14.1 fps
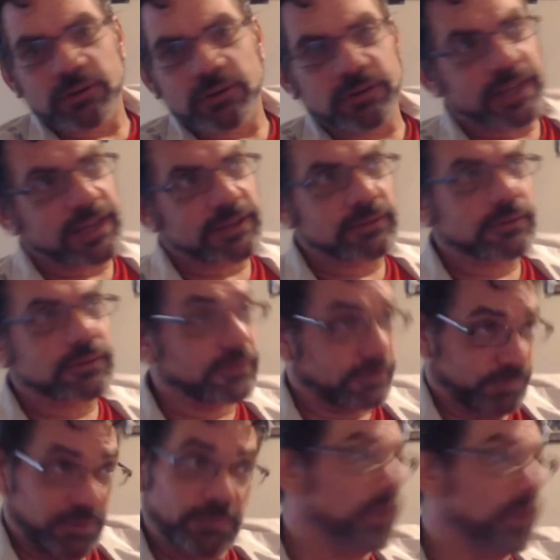to get...
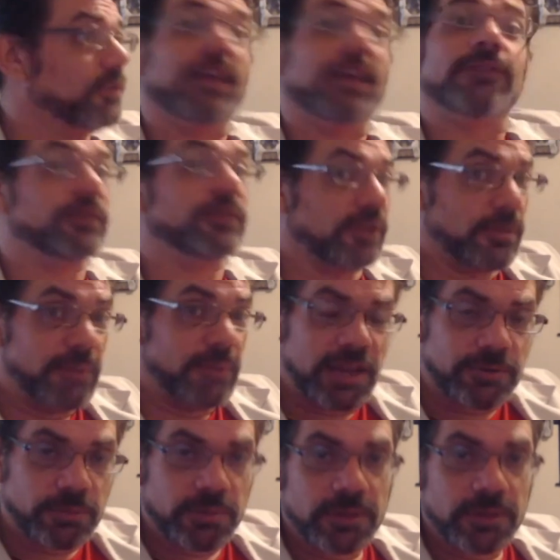People definitely going to come after me.